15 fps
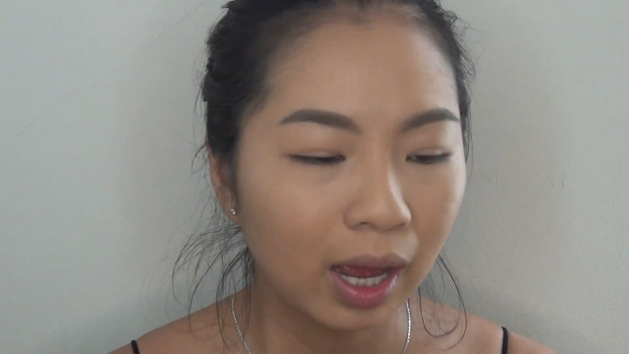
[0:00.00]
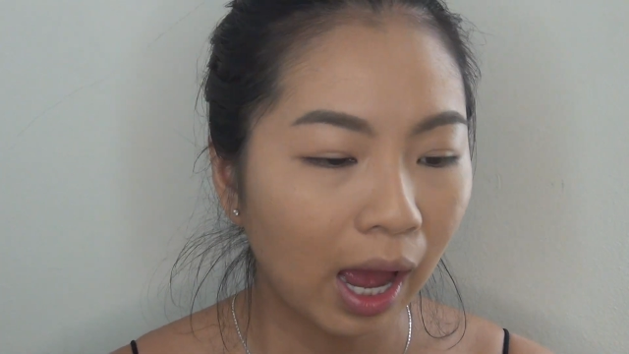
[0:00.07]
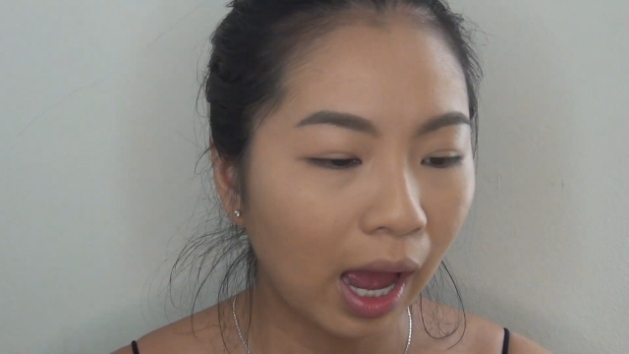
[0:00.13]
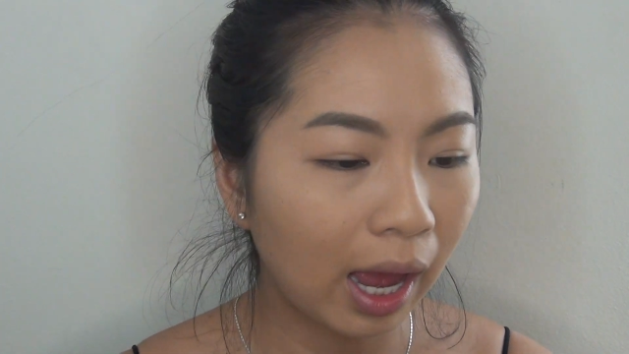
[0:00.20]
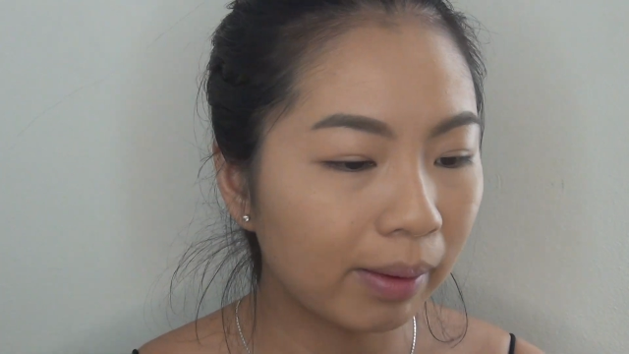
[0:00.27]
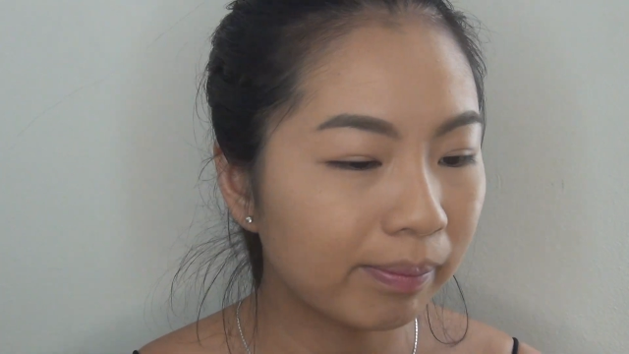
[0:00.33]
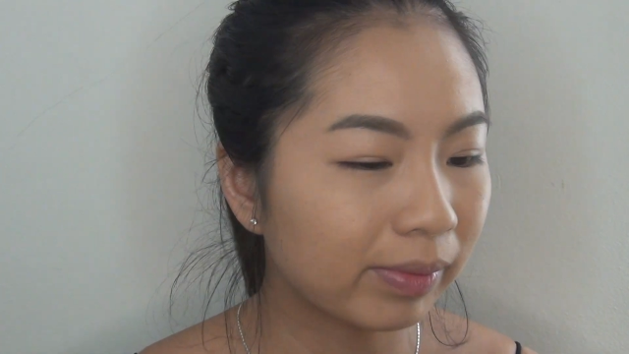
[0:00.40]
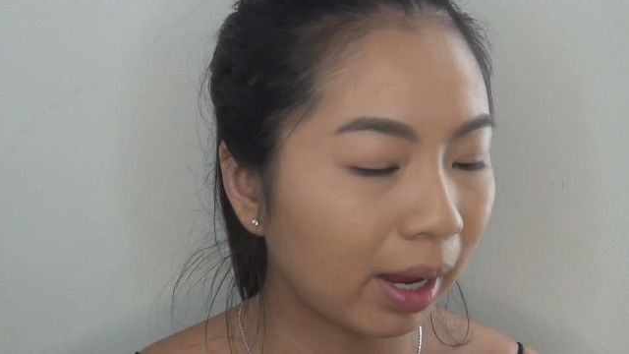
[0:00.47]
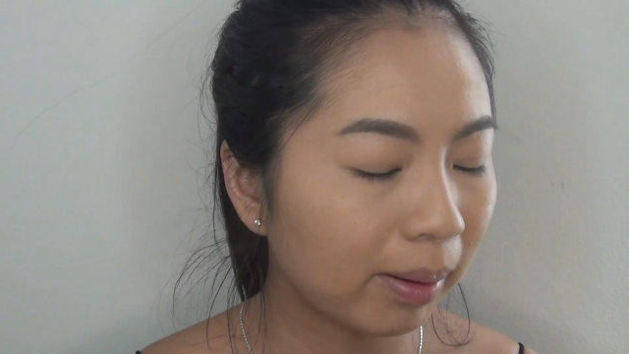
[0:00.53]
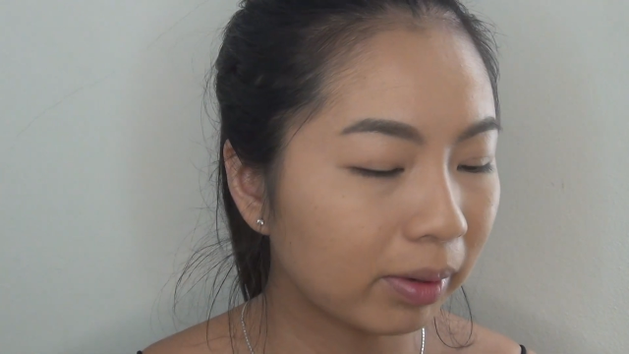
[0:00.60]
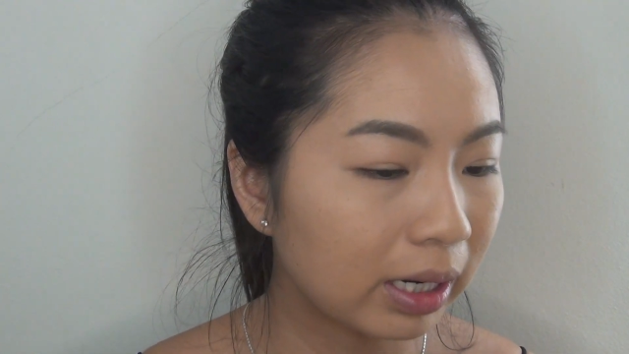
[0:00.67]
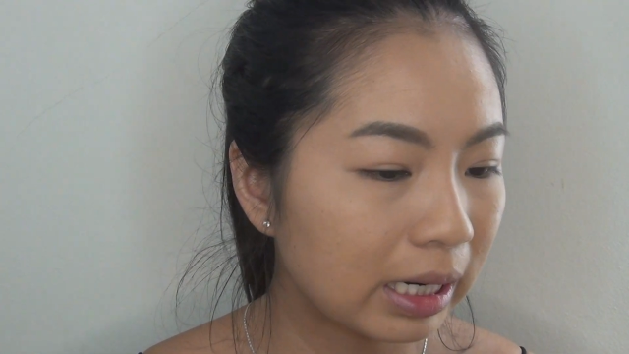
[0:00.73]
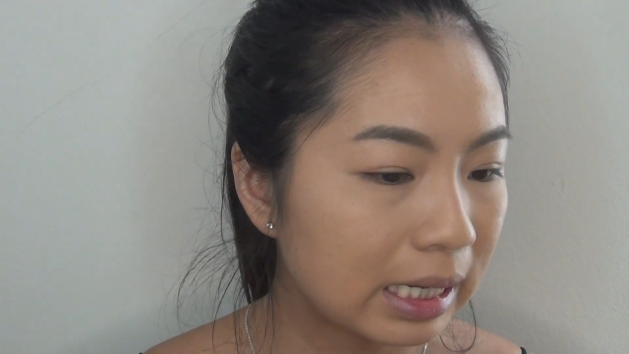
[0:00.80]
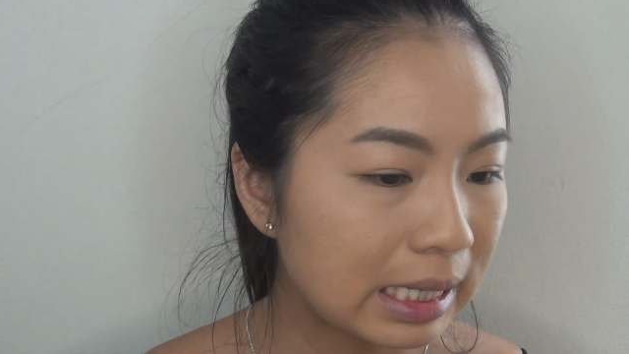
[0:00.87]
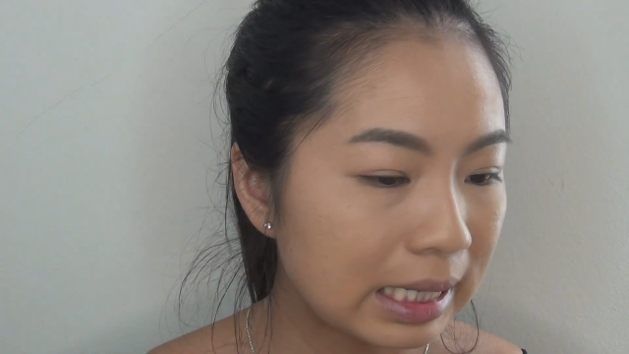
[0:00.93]
I'm
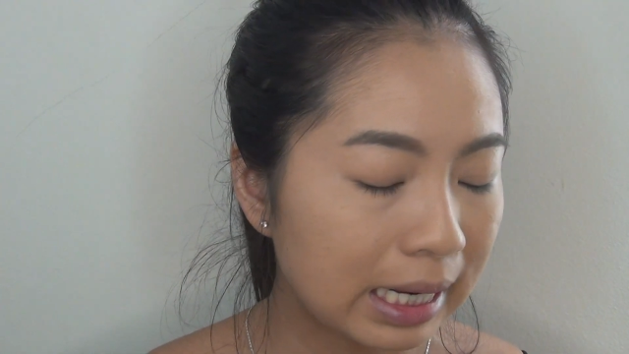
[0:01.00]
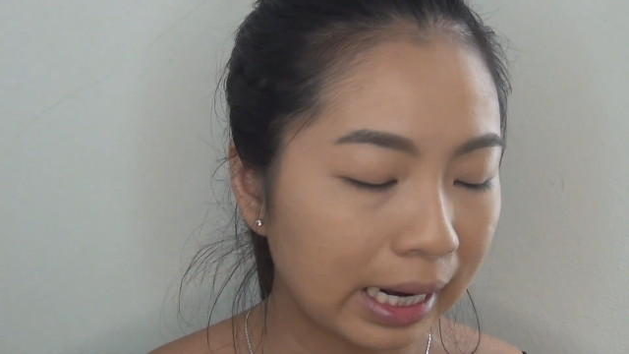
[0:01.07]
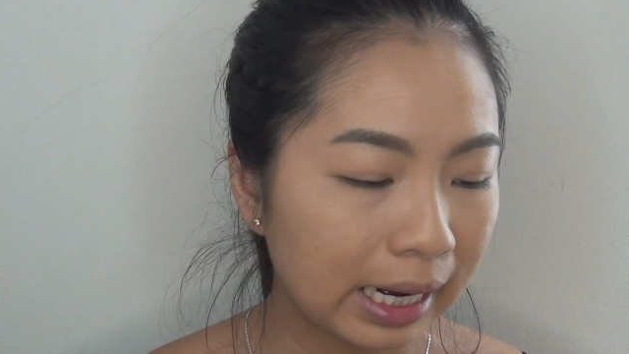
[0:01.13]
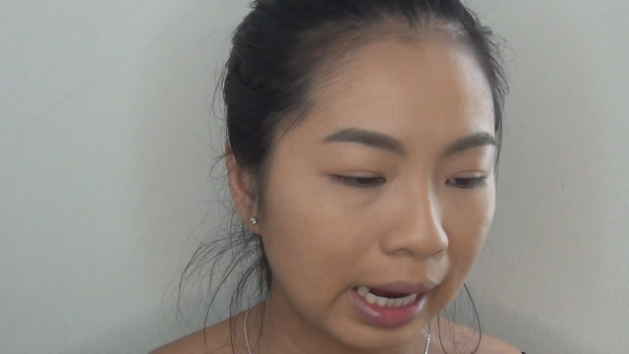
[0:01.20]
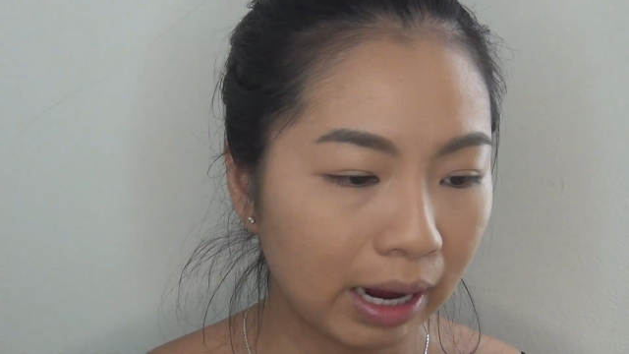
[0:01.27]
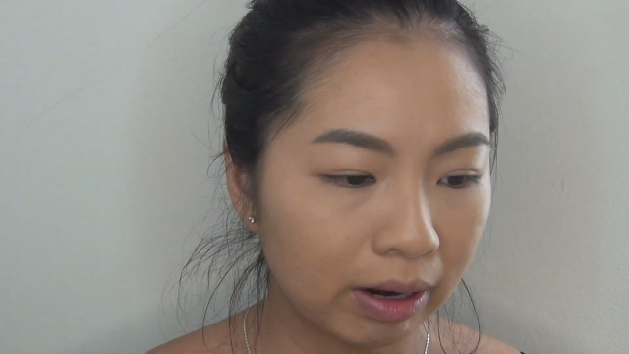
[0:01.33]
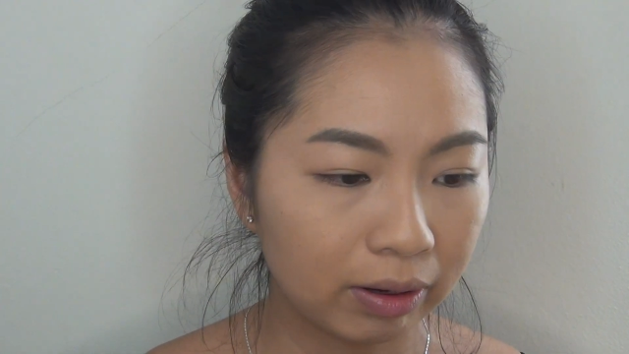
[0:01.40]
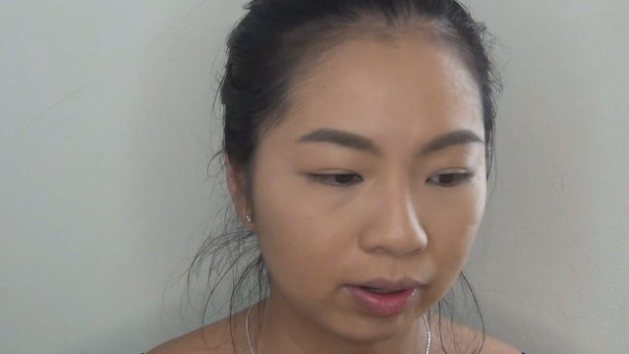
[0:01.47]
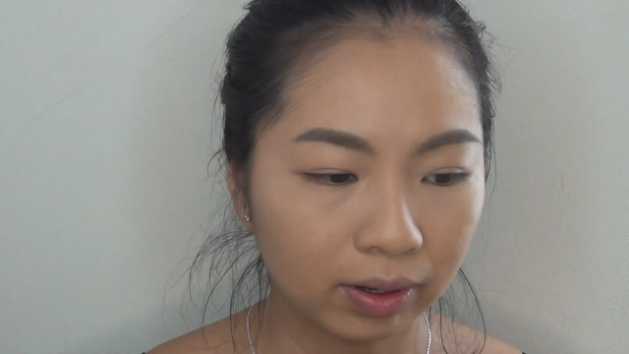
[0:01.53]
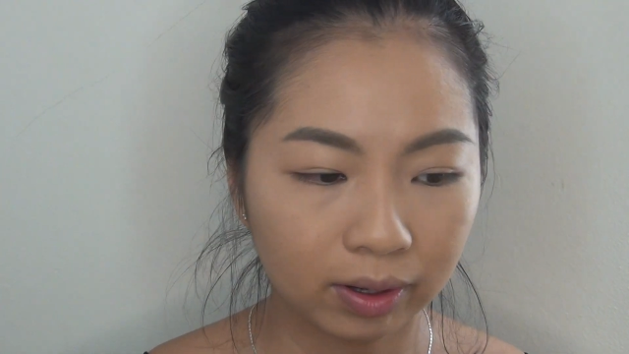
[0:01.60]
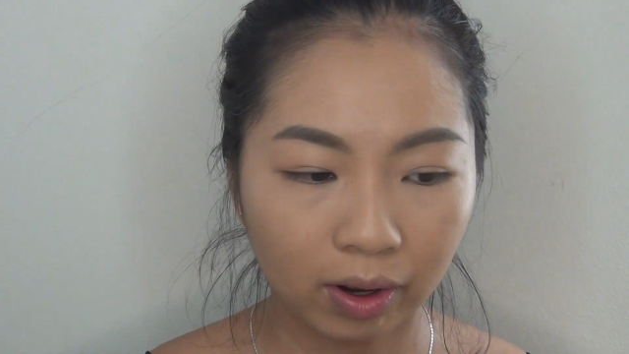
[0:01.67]
gonna see how it